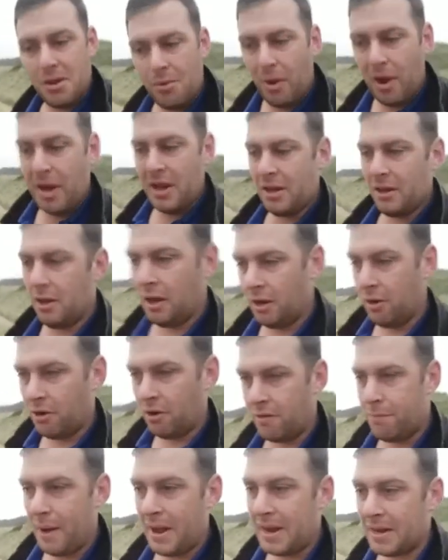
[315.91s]
A lot of banks
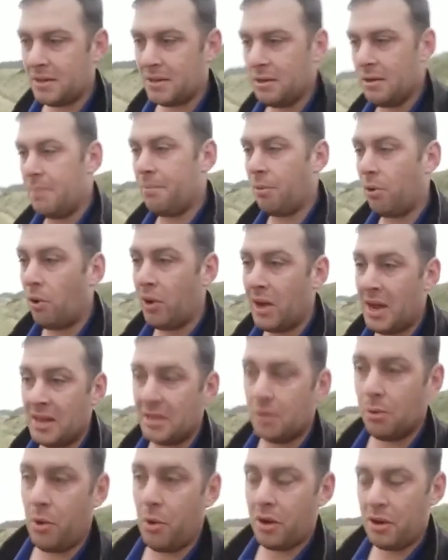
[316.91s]
and employees are working
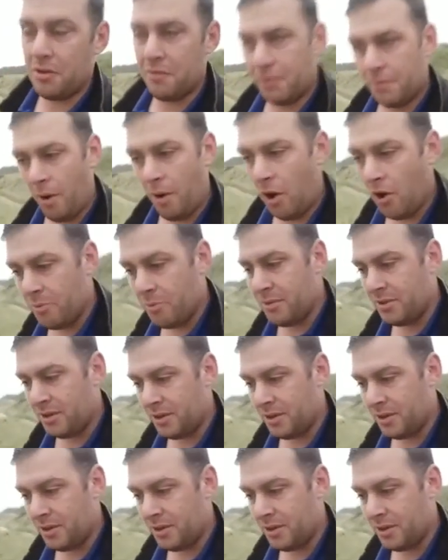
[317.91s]
from home still.